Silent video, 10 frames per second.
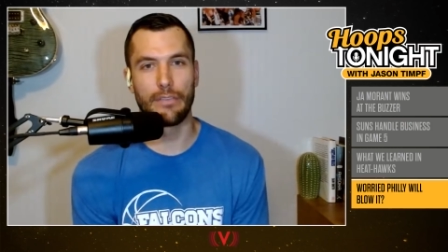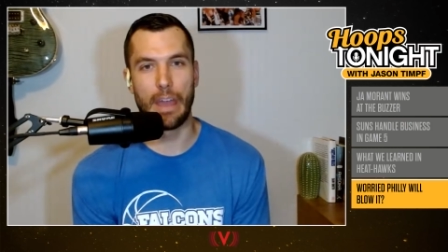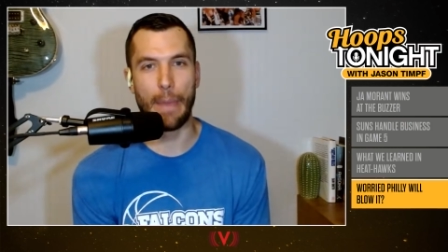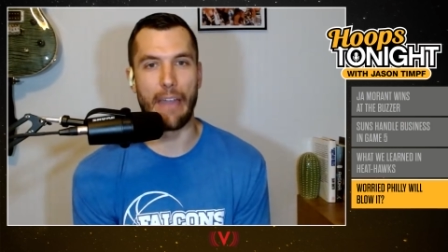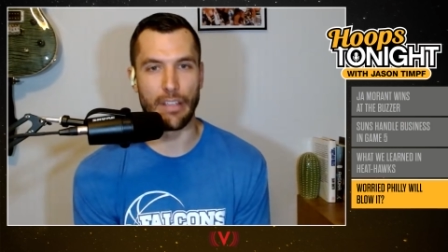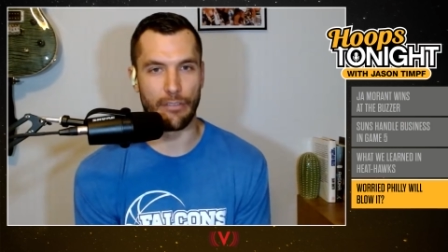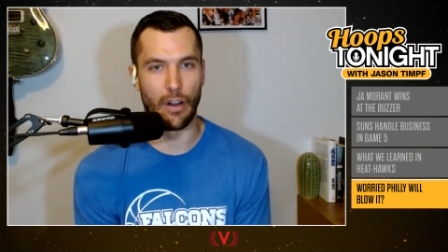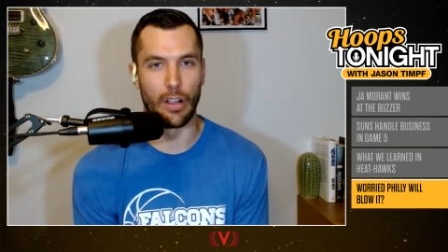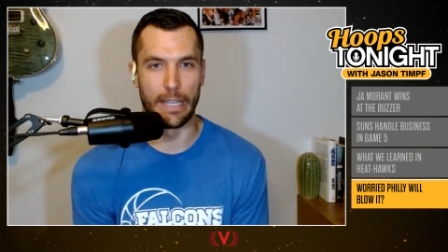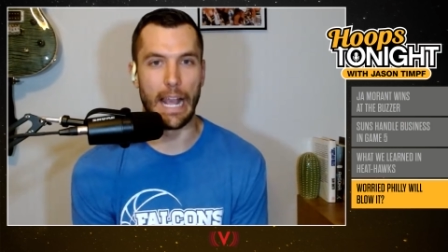of them having
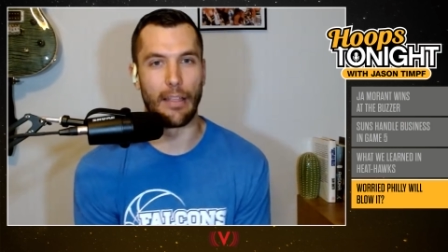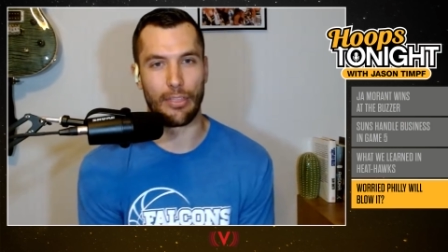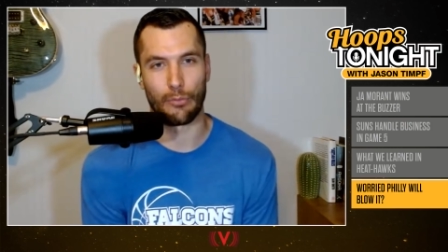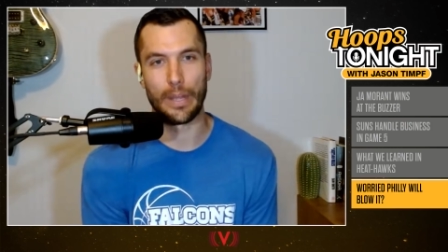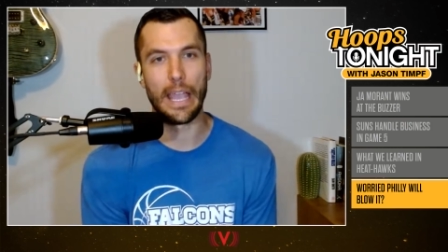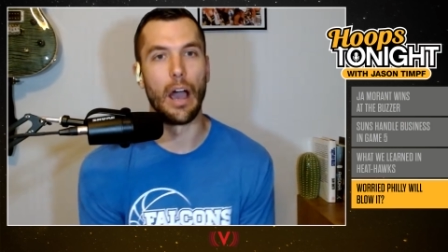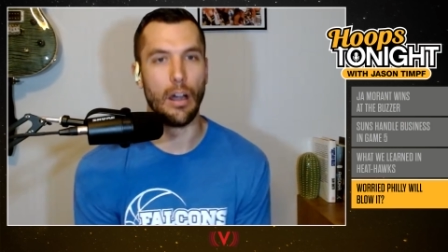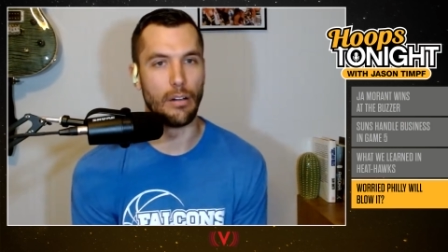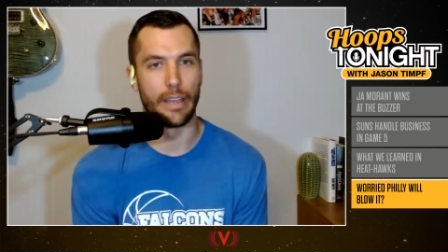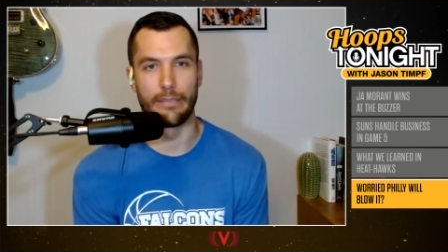fallen down 3
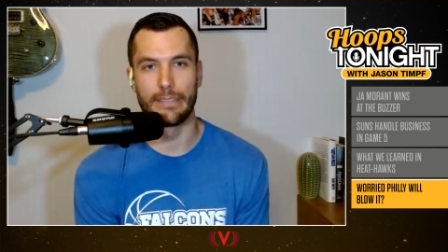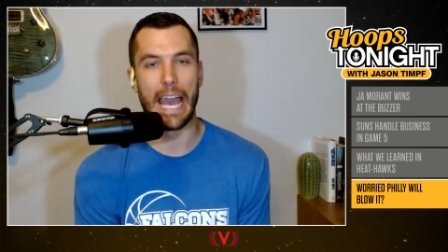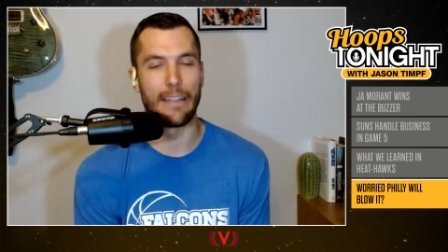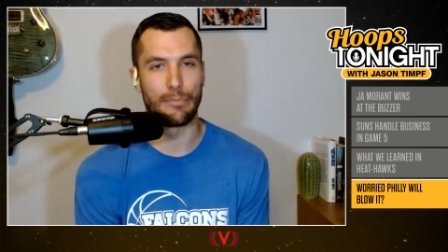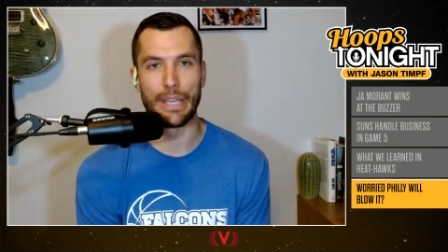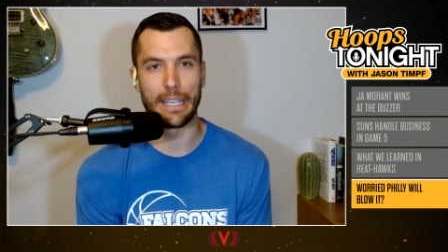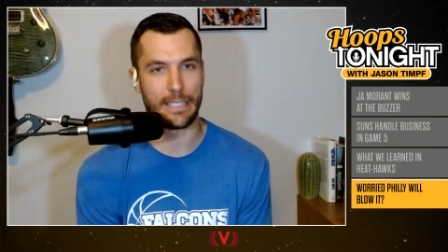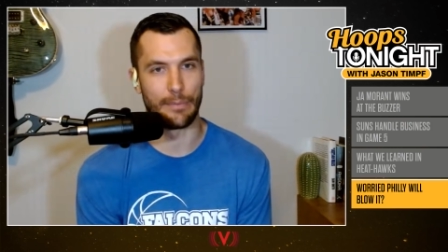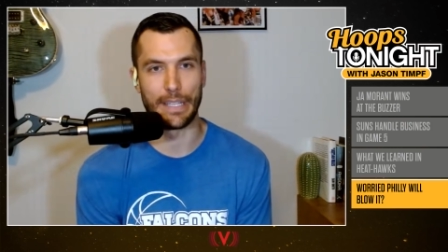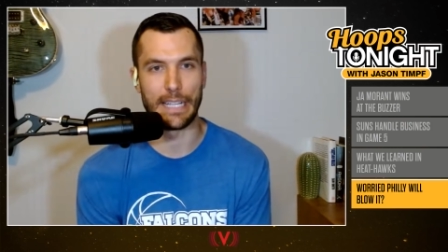0 and that being
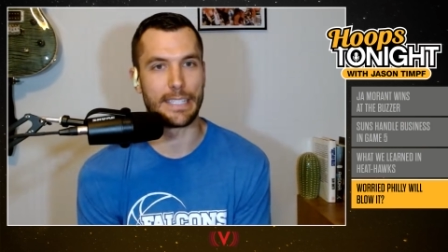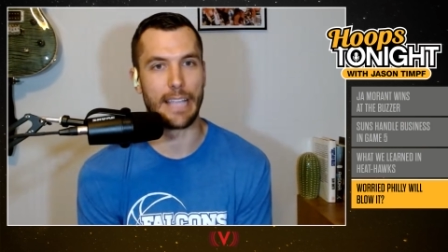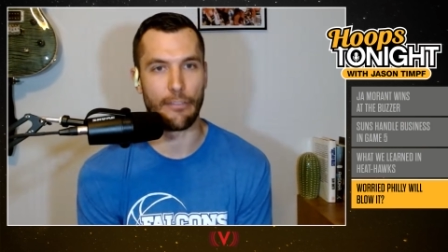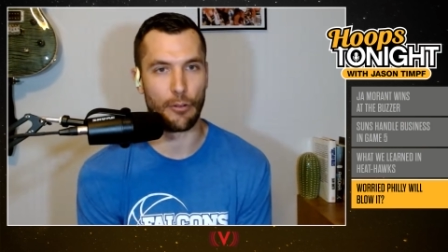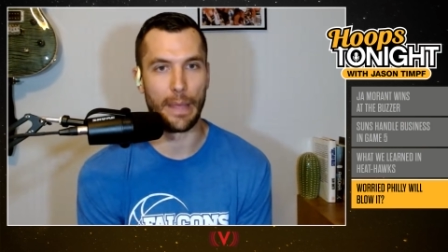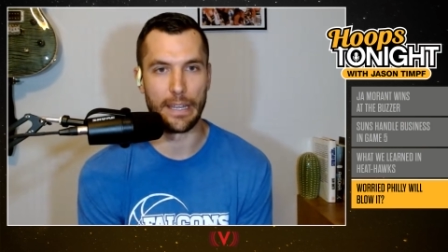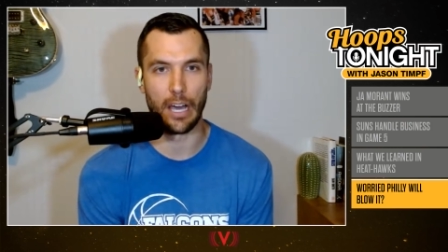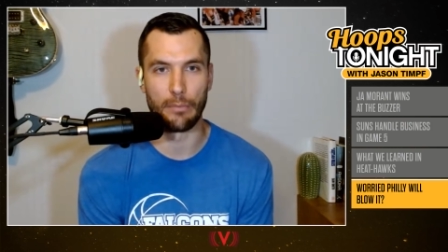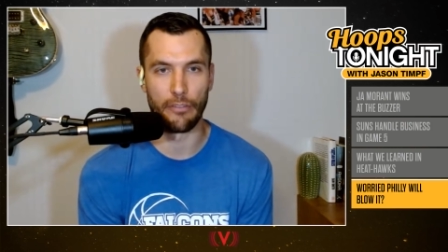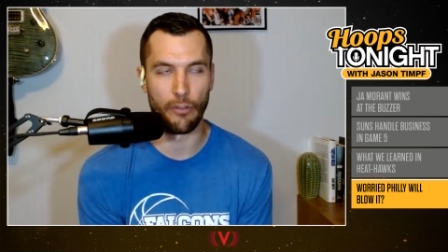something that's never been
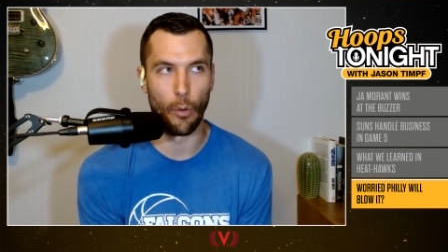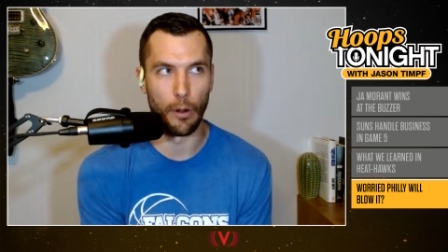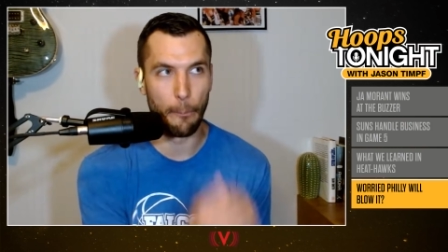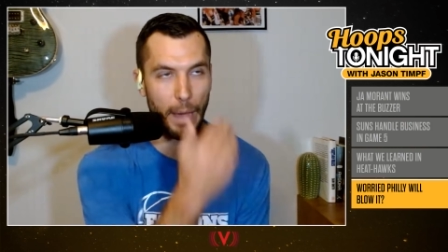done before.